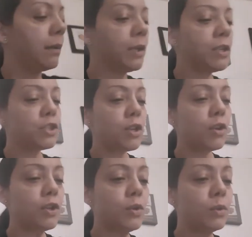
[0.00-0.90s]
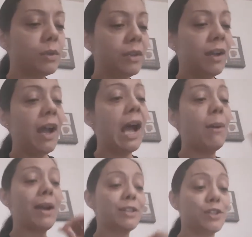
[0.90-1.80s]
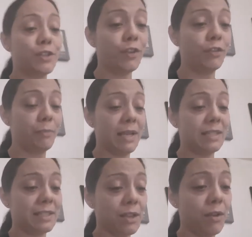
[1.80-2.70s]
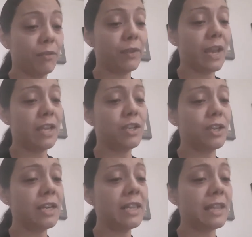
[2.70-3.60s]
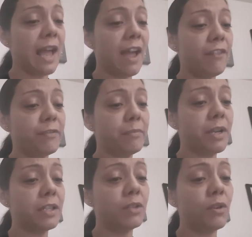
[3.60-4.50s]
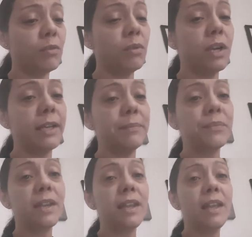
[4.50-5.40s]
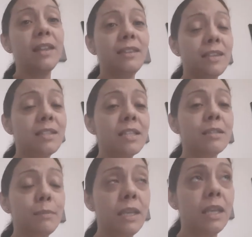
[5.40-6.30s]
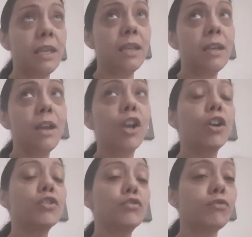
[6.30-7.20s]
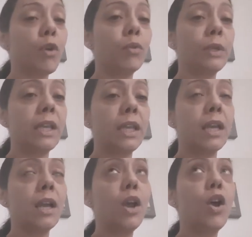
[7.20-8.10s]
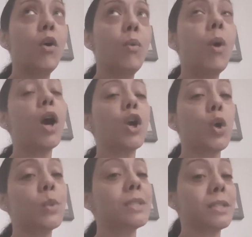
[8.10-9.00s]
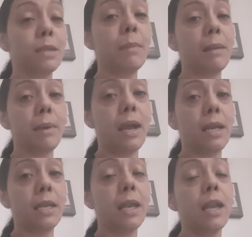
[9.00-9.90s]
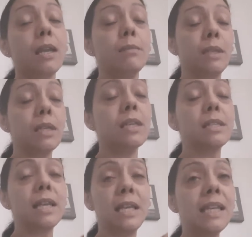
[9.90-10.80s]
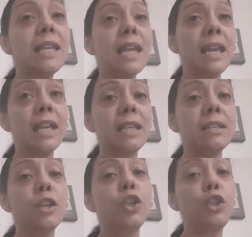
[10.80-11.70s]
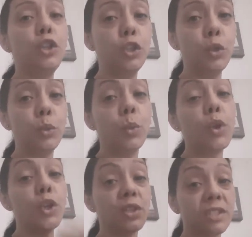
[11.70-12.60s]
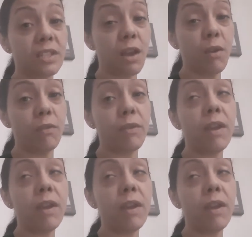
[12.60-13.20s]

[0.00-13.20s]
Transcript: going to show you how I serve myself, and you're going to laugh, but you know what? This is me controlling what goes into my body, because in the end, you yourself